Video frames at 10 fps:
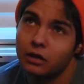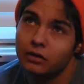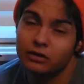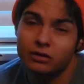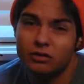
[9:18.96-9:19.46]

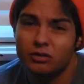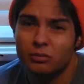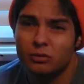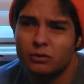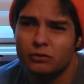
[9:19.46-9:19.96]
Unless this is some
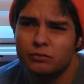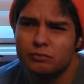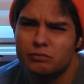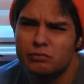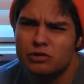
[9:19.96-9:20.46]
sort of
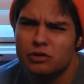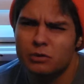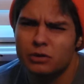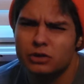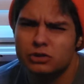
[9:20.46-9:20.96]

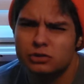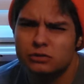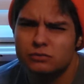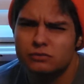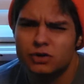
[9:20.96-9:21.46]

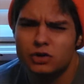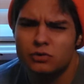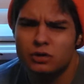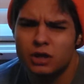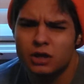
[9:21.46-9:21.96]
simulation video
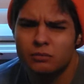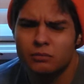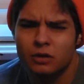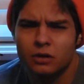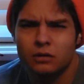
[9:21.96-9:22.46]
game
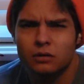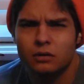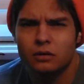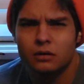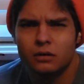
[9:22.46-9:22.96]
thing.
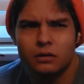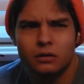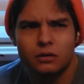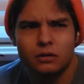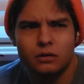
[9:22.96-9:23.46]

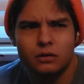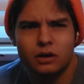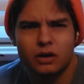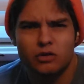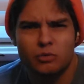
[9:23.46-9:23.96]

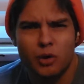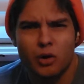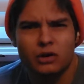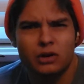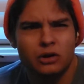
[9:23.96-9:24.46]
I
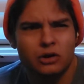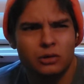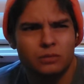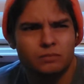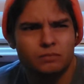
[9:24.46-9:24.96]
spawned
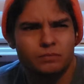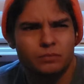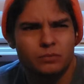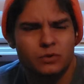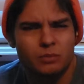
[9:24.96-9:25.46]
here,
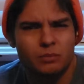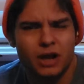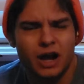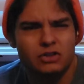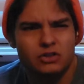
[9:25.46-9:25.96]
some
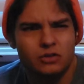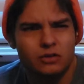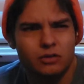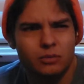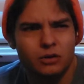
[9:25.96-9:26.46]

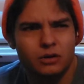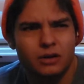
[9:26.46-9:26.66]
consciousness, but